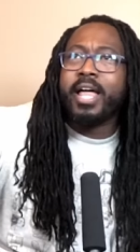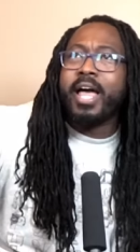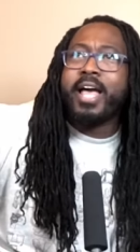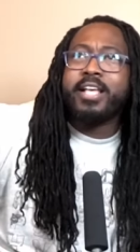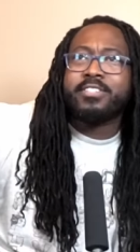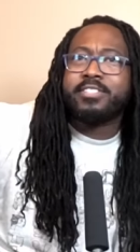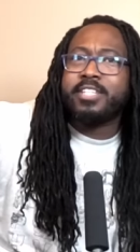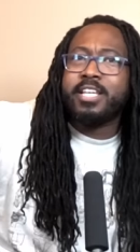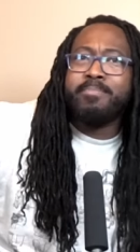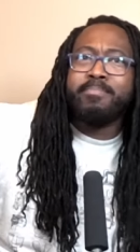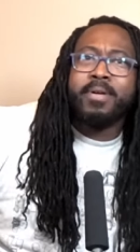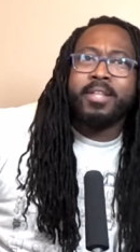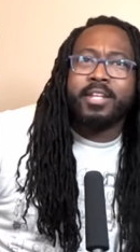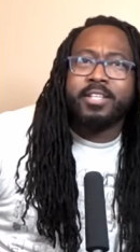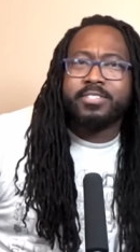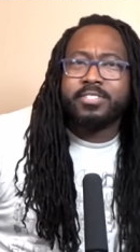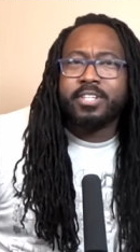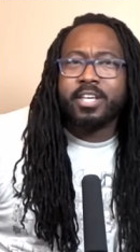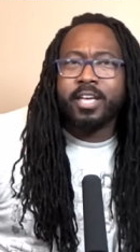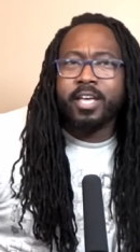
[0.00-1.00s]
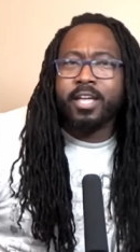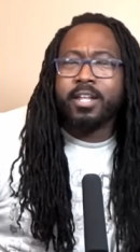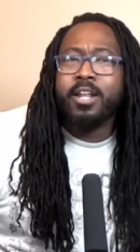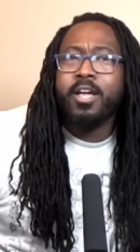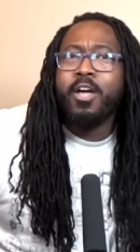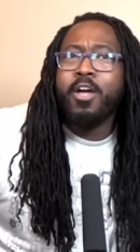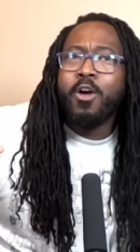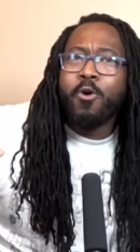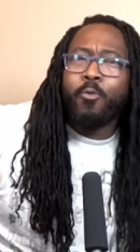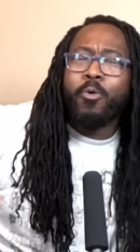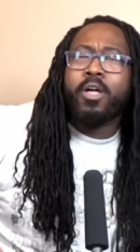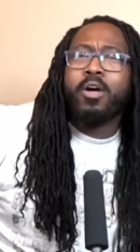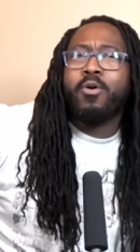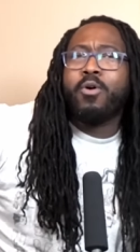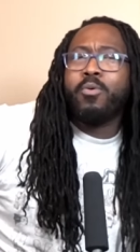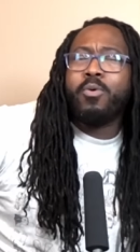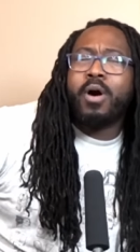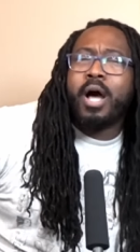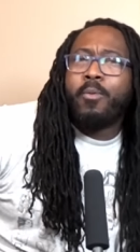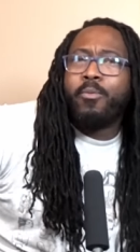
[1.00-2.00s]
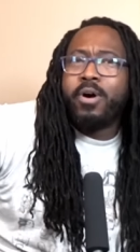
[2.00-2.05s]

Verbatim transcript: last 10 minutes said, Well,